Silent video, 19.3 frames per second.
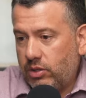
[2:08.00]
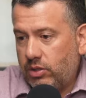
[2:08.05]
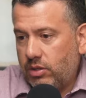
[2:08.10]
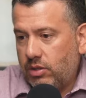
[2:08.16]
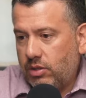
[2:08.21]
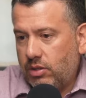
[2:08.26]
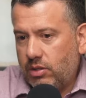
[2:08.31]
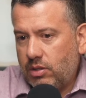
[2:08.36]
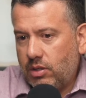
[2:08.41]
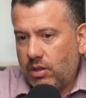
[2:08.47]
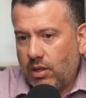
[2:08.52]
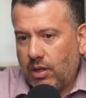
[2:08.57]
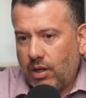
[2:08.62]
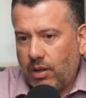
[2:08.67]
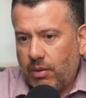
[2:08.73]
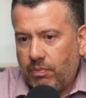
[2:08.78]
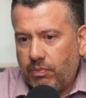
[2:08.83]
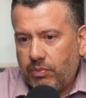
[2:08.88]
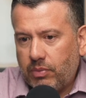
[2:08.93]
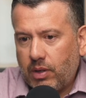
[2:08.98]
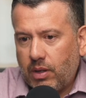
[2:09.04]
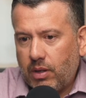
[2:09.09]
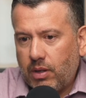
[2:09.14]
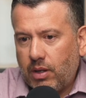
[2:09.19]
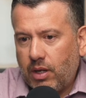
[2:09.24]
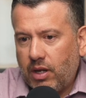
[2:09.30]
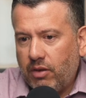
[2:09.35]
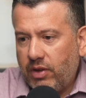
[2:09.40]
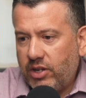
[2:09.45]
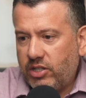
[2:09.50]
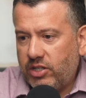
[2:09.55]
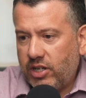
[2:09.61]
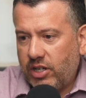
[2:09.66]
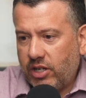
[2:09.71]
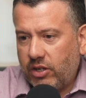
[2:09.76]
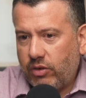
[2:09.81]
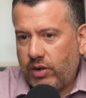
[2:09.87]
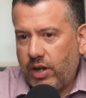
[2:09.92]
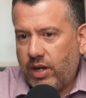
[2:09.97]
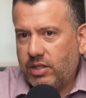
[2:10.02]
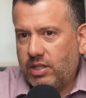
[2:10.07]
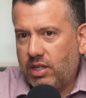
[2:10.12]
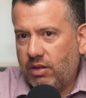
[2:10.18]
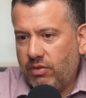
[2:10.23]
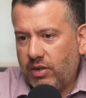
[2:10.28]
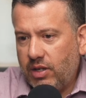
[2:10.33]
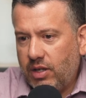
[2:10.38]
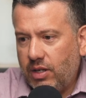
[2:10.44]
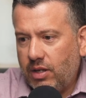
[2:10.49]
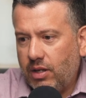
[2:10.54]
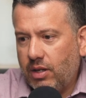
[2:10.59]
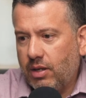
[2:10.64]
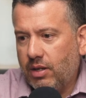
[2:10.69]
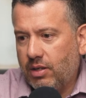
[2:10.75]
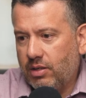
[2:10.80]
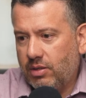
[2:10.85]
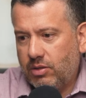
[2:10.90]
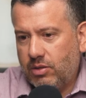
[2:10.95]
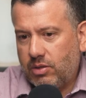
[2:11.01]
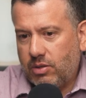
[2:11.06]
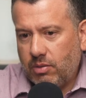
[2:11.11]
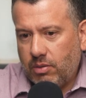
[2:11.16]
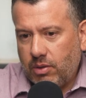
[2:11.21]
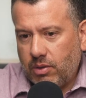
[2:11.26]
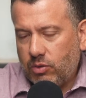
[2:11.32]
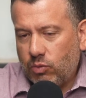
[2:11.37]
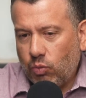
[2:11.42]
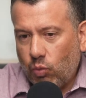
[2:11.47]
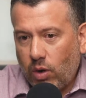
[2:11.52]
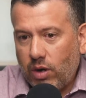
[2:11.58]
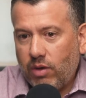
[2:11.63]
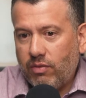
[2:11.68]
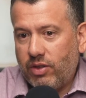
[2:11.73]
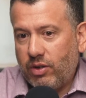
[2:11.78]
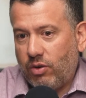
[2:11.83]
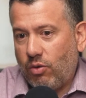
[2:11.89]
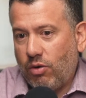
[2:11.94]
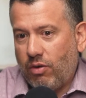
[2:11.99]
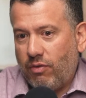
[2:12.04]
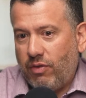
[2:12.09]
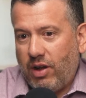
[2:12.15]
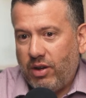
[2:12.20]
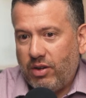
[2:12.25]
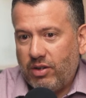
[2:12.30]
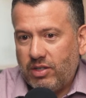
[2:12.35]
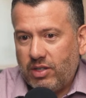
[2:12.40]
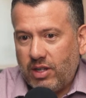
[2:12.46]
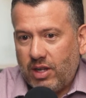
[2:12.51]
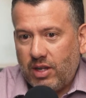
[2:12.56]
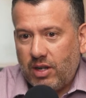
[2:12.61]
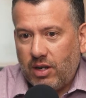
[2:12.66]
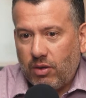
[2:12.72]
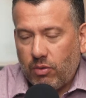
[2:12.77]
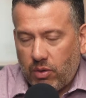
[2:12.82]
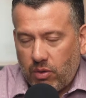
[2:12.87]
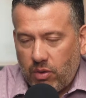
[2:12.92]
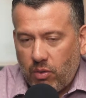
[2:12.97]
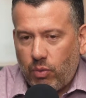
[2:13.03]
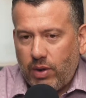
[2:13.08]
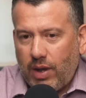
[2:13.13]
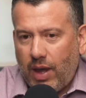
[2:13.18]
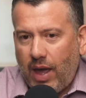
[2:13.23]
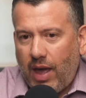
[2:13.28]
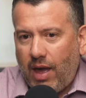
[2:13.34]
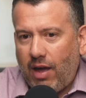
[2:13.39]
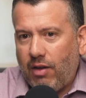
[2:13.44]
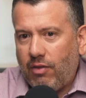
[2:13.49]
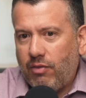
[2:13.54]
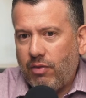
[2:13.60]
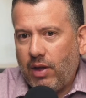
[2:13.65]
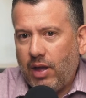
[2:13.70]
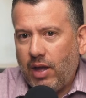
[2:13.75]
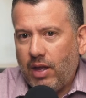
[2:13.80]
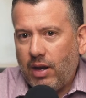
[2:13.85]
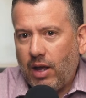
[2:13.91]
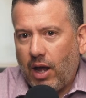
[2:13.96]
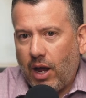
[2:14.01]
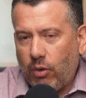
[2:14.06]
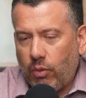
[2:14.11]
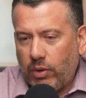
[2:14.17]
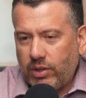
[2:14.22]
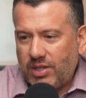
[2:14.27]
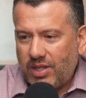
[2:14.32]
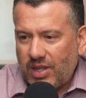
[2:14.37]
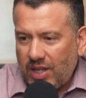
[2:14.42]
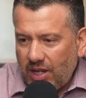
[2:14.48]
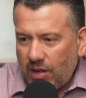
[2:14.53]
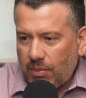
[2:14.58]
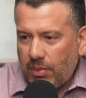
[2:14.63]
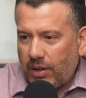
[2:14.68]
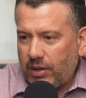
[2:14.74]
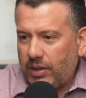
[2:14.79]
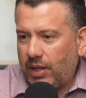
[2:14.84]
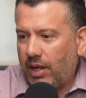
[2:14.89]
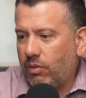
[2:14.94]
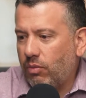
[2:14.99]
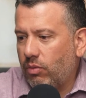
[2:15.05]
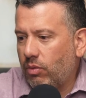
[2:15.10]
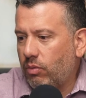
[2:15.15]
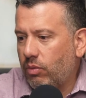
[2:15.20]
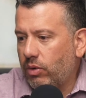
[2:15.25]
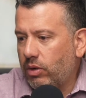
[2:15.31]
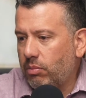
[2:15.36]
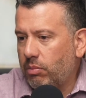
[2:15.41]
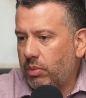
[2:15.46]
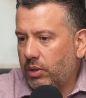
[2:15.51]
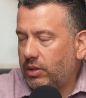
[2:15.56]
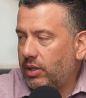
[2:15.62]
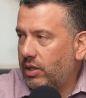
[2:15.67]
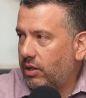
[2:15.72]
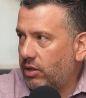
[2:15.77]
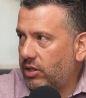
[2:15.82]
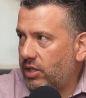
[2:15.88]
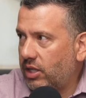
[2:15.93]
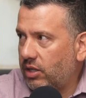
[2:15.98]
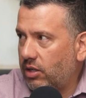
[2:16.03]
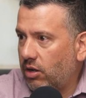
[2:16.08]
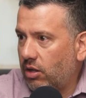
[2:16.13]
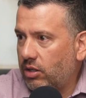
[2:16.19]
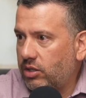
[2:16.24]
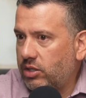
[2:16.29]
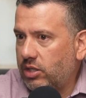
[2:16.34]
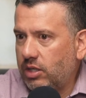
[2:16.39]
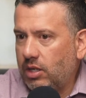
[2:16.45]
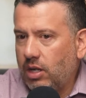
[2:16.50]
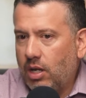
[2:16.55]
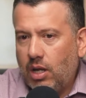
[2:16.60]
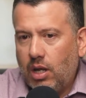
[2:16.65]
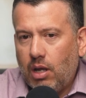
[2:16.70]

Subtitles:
is innovation and creativity is one of the core values that we have. And I always think about that when we're building our technology.